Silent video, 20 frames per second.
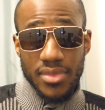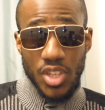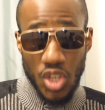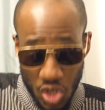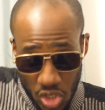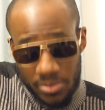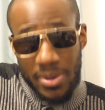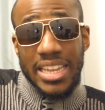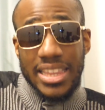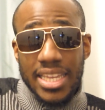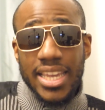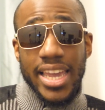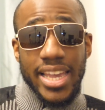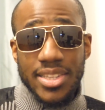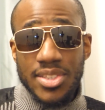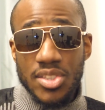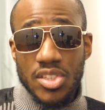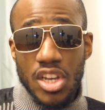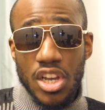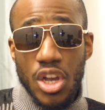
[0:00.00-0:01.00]
You could make the
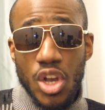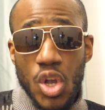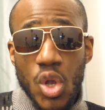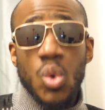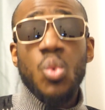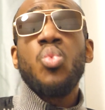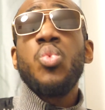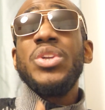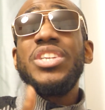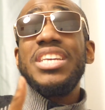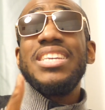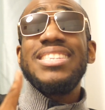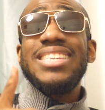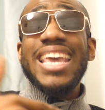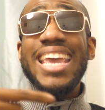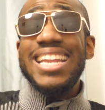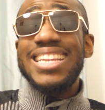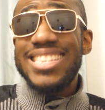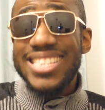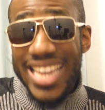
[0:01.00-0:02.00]
case, which
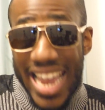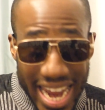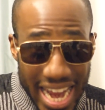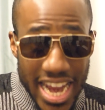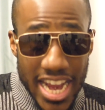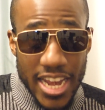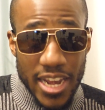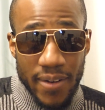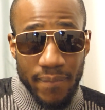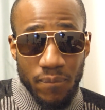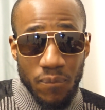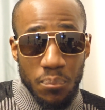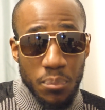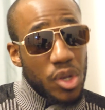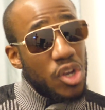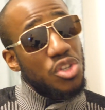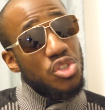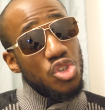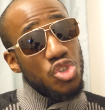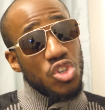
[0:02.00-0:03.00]
is insane
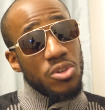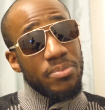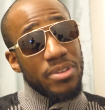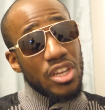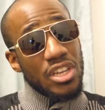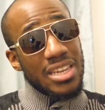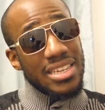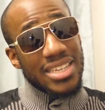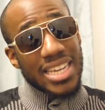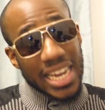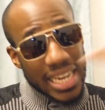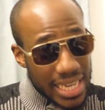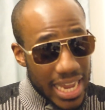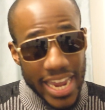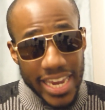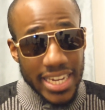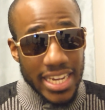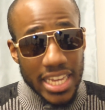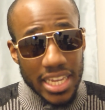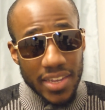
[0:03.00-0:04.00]
because you should be
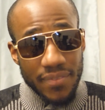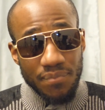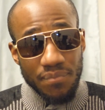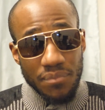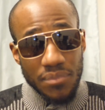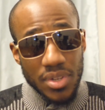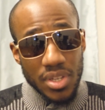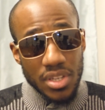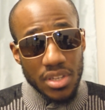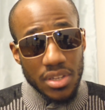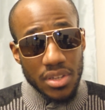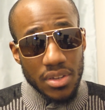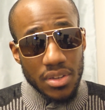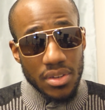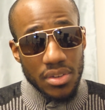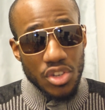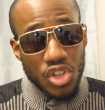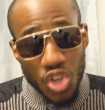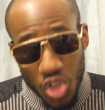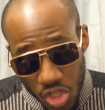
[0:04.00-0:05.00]
declining.
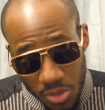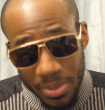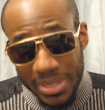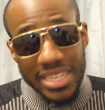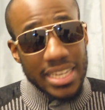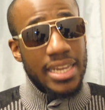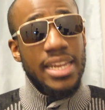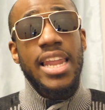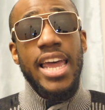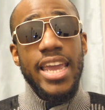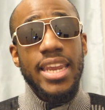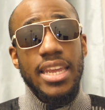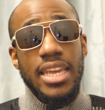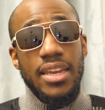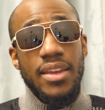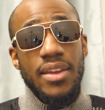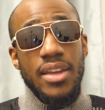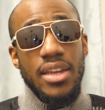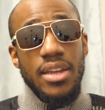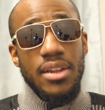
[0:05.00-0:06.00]
You should be
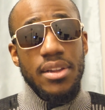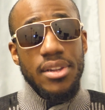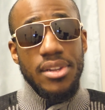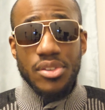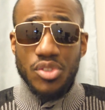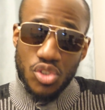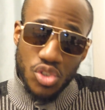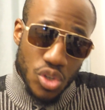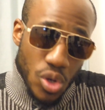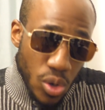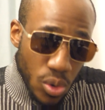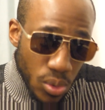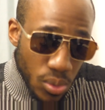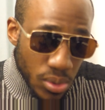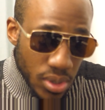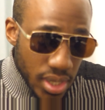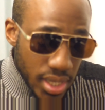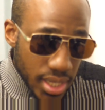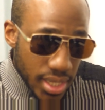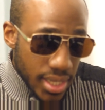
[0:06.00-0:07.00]
declining.
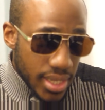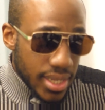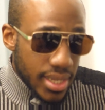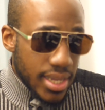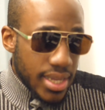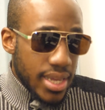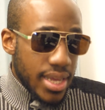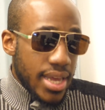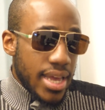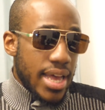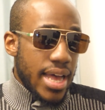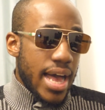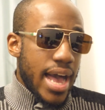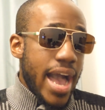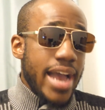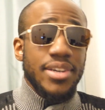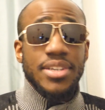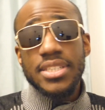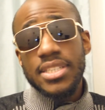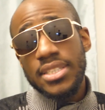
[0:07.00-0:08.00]
So
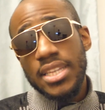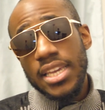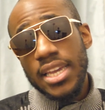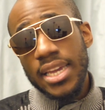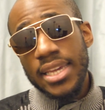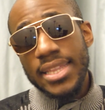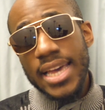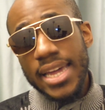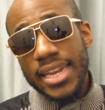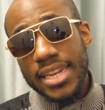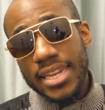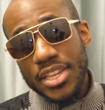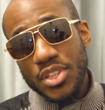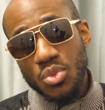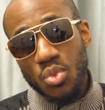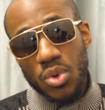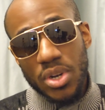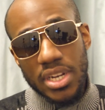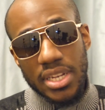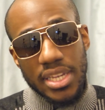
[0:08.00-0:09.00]
I just think that it
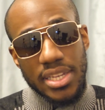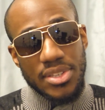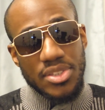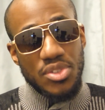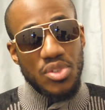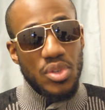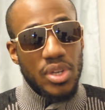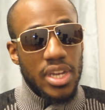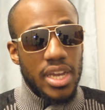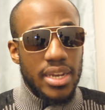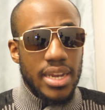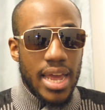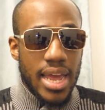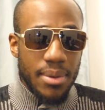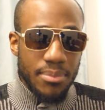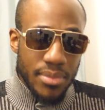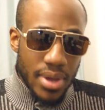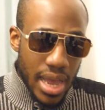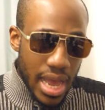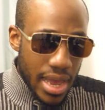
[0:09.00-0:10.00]
is what it is. You can
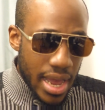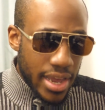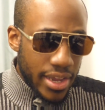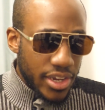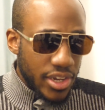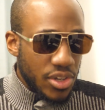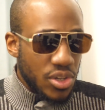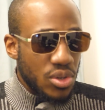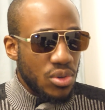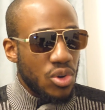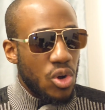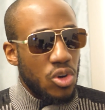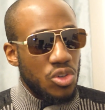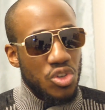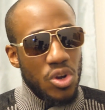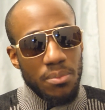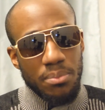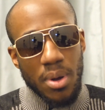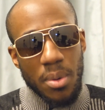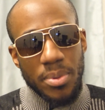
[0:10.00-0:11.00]
argue,
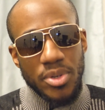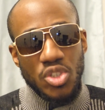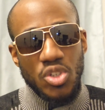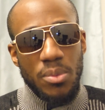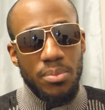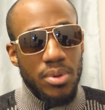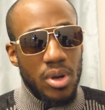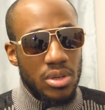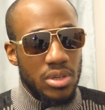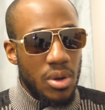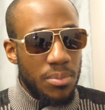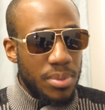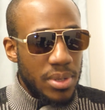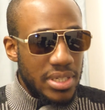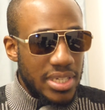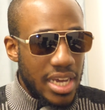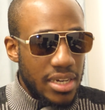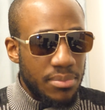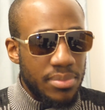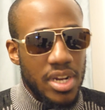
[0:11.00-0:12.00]
jump up and
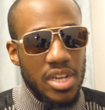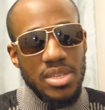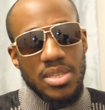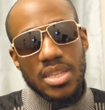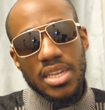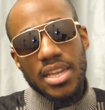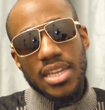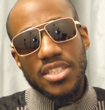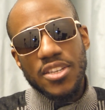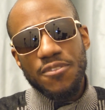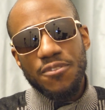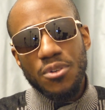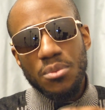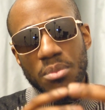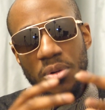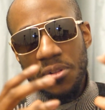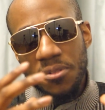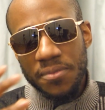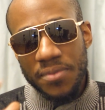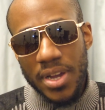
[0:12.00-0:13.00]
down. But I think as a
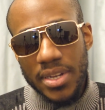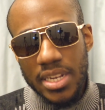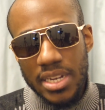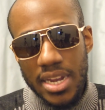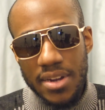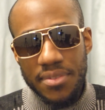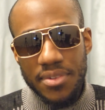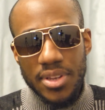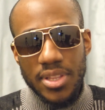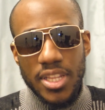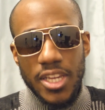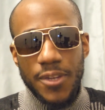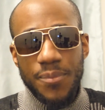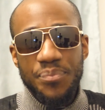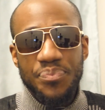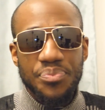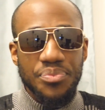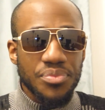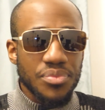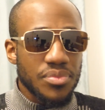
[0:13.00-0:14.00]
football fan and
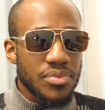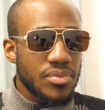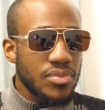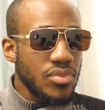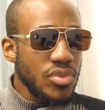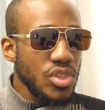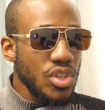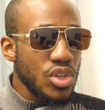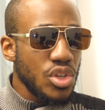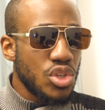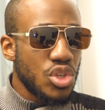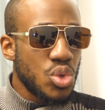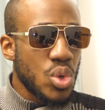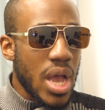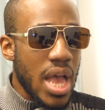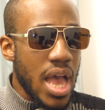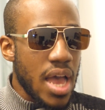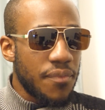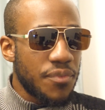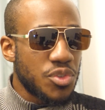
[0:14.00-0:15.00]
everything, you
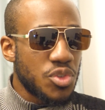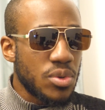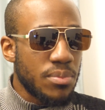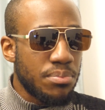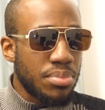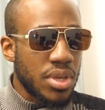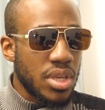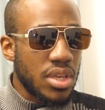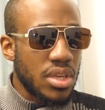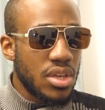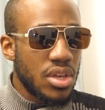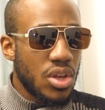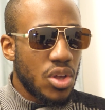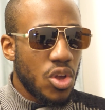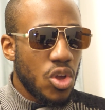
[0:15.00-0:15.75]
have to be